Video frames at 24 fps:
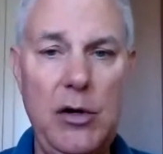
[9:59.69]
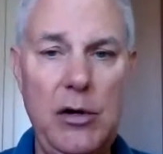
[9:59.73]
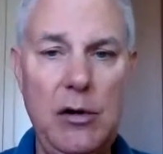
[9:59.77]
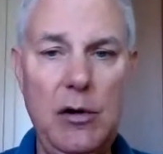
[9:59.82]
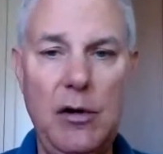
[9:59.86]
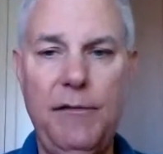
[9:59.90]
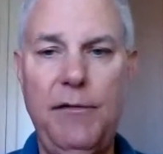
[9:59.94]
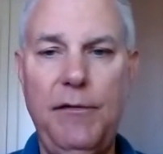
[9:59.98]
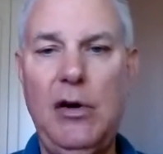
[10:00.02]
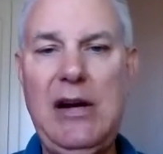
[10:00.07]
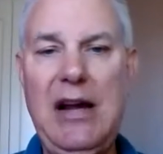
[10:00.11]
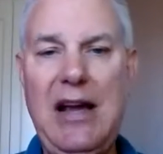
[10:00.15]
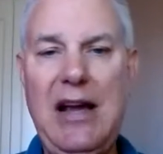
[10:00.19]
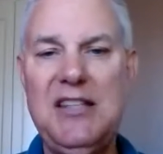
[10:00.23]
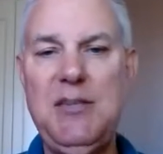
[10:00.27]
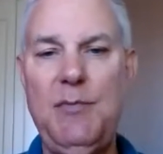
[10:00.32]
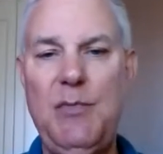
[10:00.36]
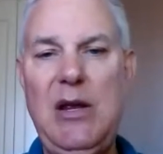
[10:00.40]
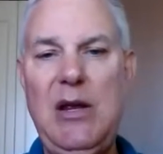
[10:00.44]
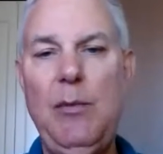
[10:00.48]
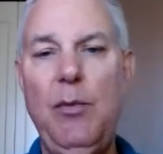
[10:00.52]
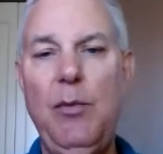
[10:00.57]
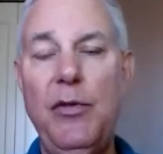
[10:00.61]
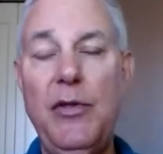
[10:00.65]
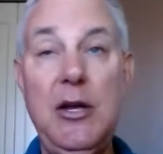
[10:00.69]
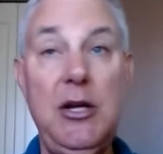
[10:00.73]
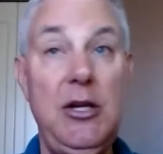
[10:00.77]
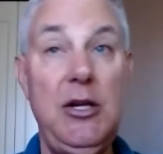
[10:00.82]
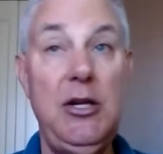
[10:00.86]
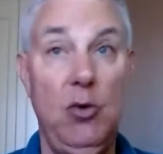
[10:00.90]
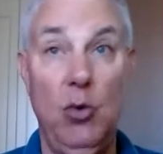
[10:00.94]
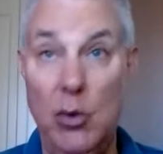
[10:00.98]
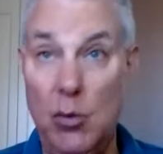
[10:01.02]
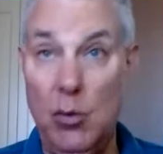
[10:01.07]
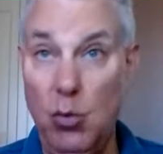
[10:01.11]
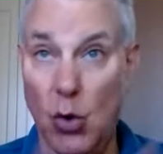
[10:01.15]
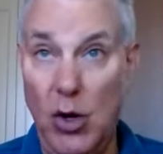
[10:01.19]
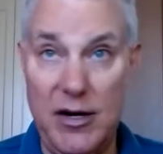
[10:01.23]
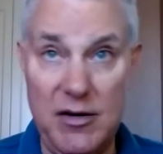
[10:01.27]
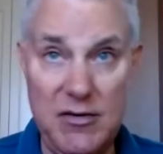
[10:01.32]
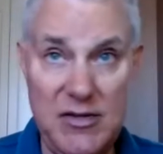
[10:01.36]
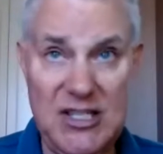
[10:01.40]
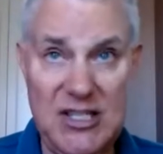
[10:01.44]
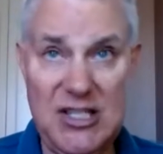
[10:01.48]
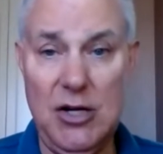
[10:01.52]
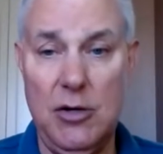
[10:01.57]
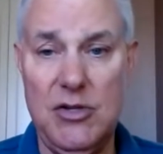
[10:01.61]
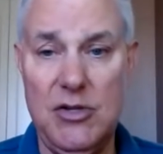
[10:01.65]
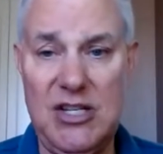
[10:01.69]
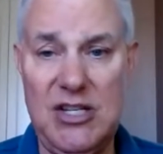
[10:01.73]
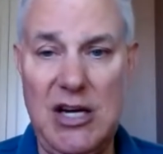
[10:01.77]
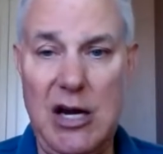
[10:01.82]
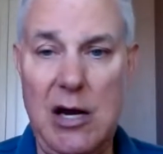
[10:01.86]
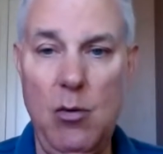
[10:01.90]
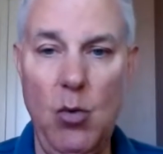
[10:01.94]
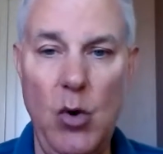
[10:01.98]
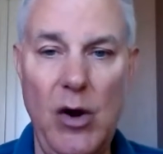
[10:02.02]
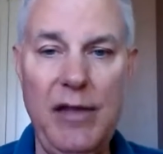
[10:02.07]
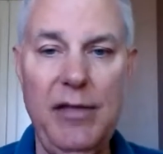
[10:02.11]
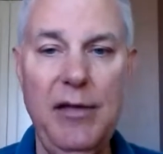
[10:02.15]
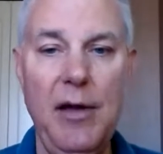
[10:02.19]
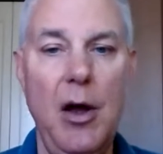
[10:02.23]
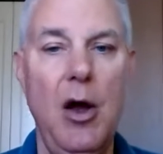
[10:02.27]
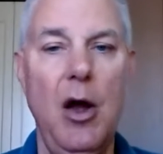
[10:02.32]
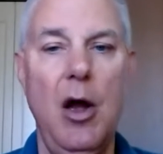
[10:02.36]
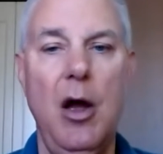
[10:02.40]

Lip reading: You look for kinds of people that you would want to associate with